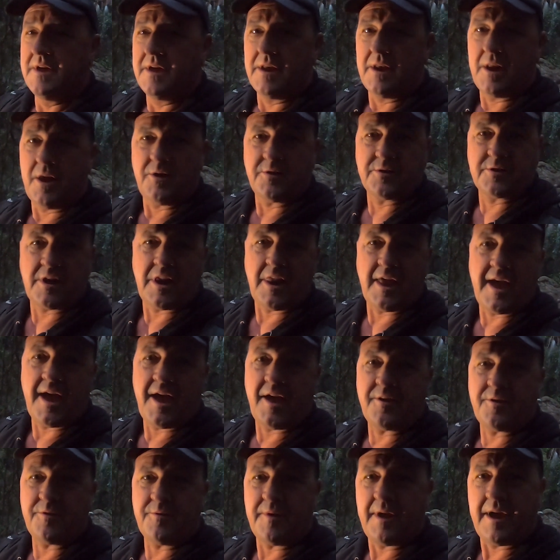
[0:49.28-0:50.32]
low
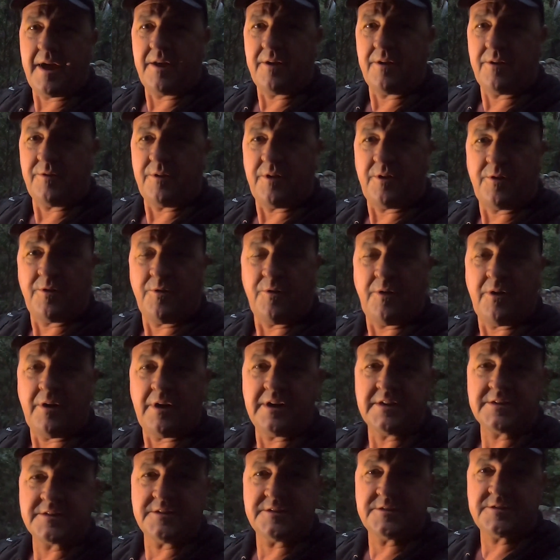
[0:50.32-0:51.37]
cloud around on the
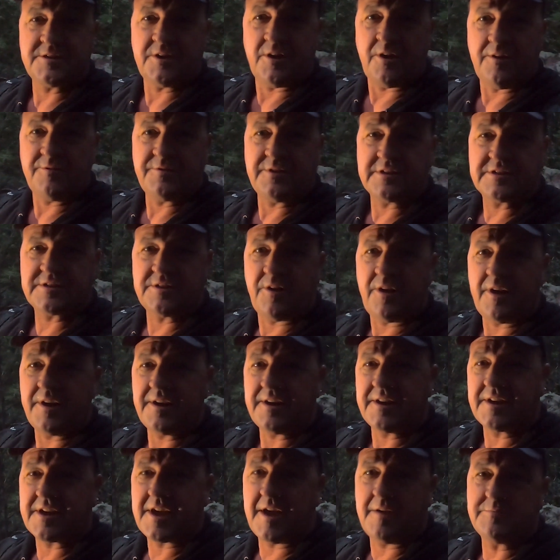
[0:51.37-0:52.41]
horizon, so I've decided
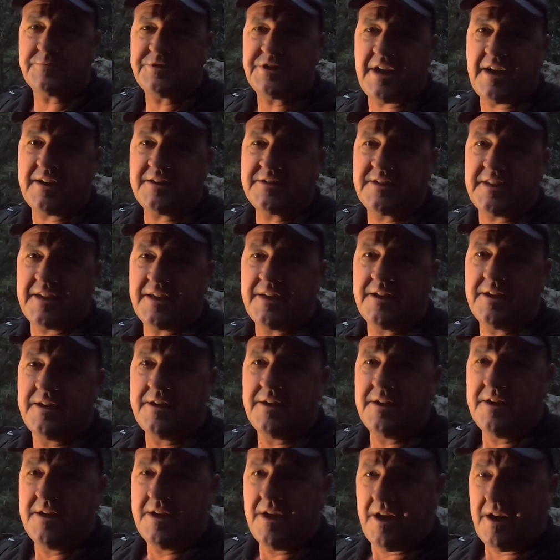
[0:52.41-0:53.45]
to come chasing
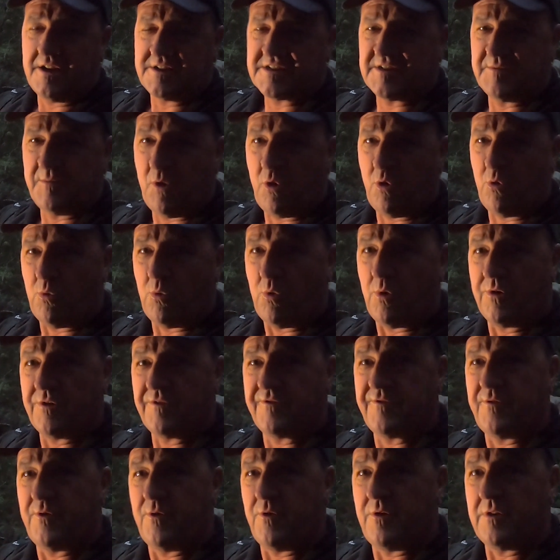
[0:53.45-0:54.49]
a small
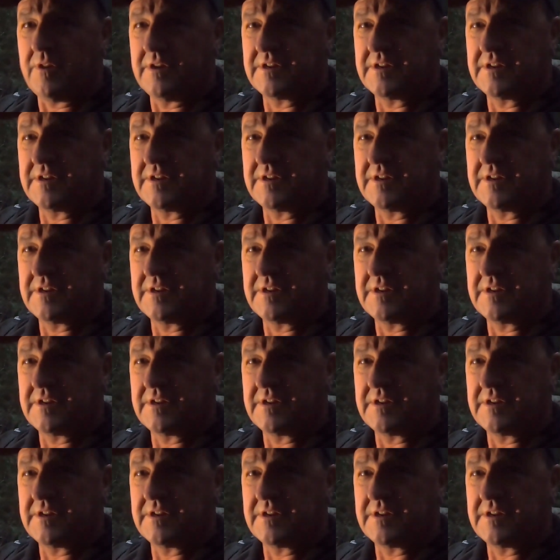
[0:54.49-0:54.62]
waterfall.